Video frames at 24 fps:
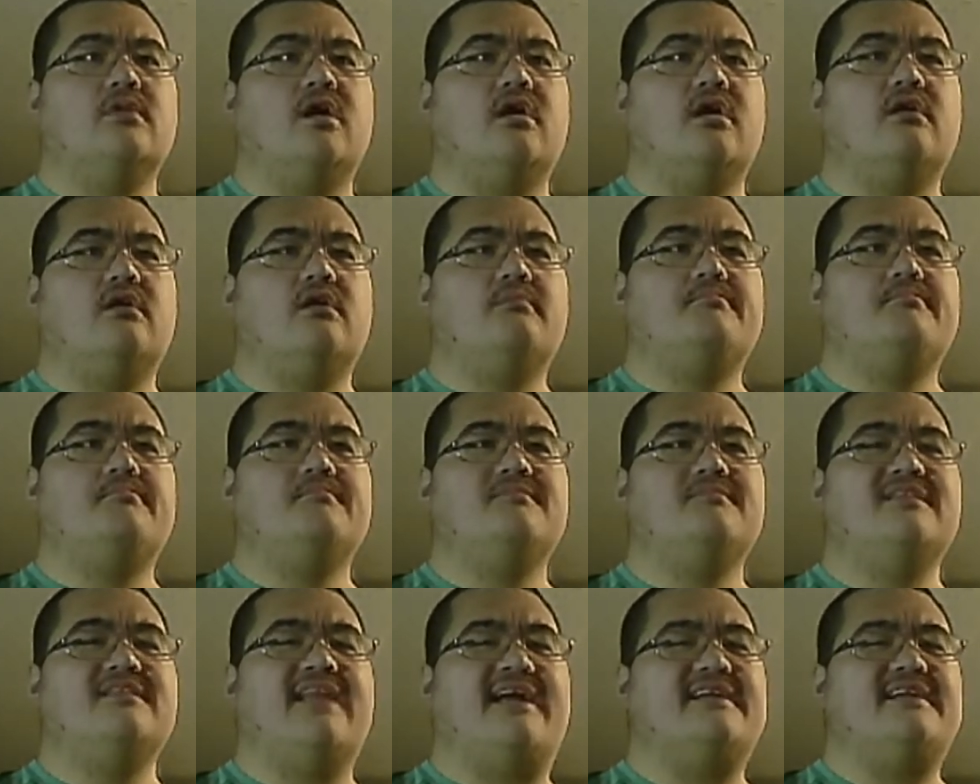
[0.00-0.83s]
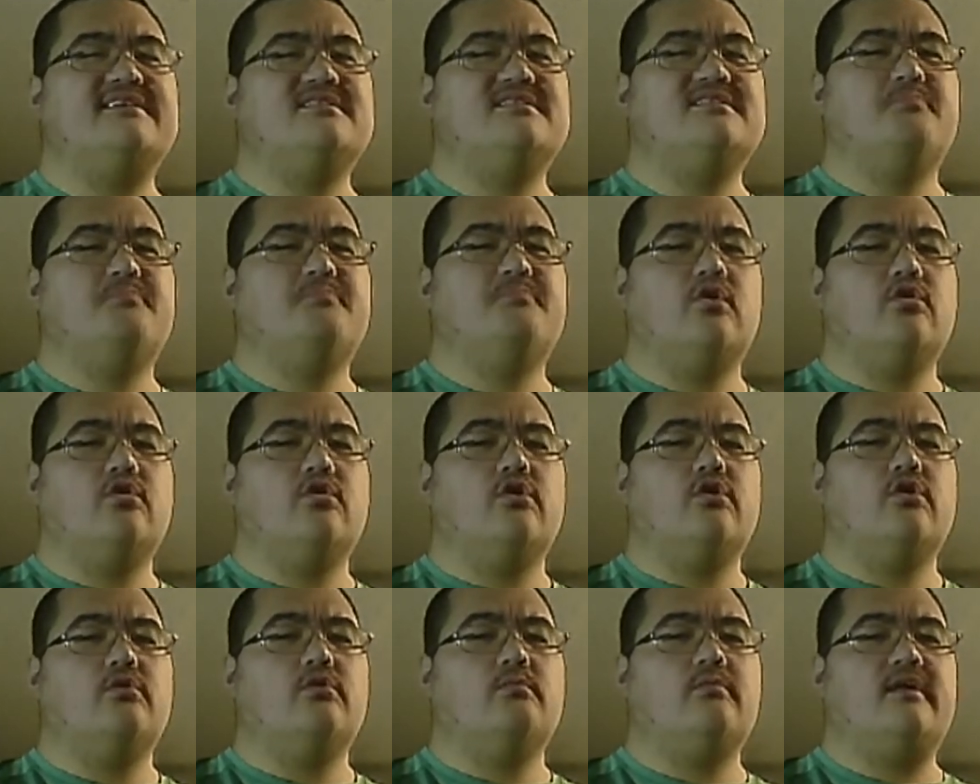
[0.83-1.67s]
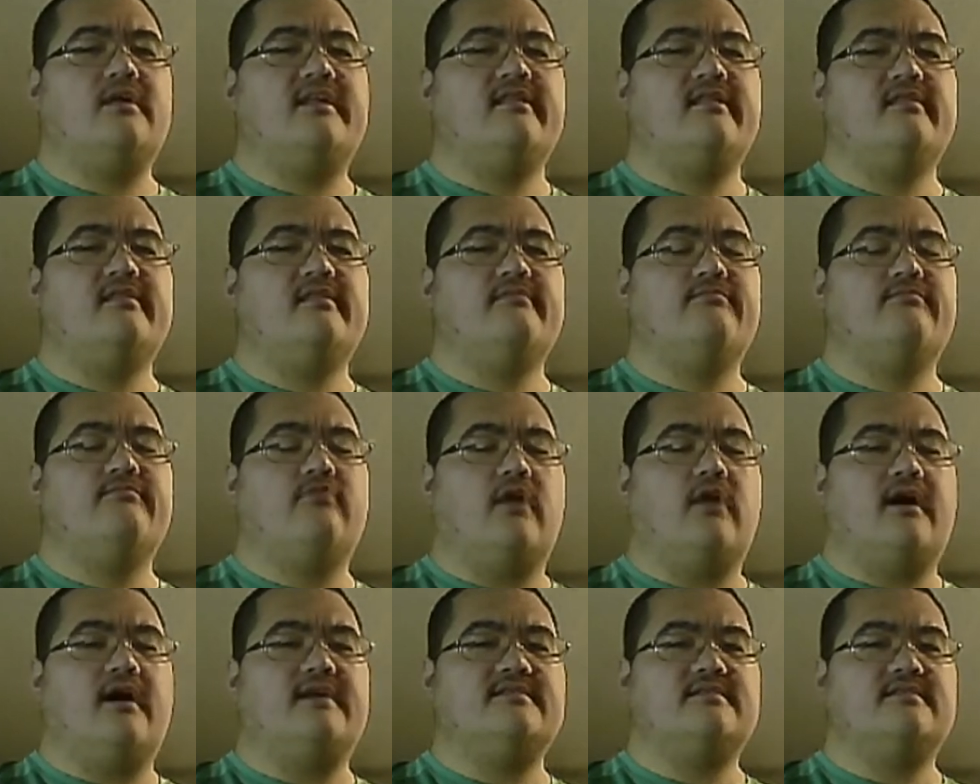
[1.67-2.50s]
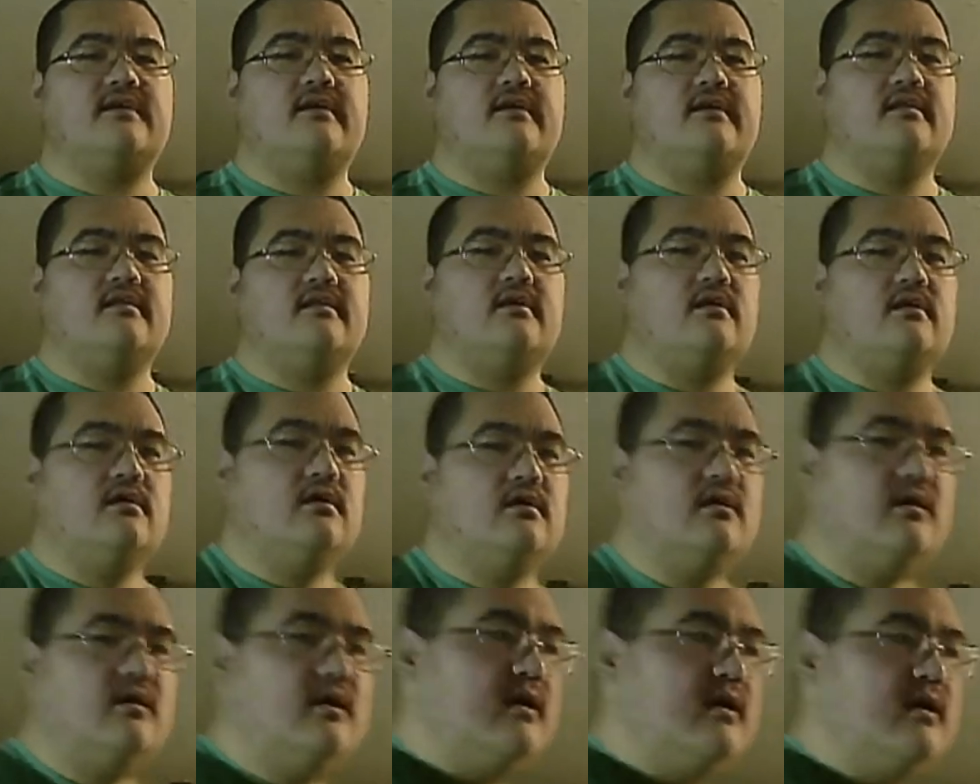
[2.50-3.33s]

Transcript: a lettuce burger with fries, I think.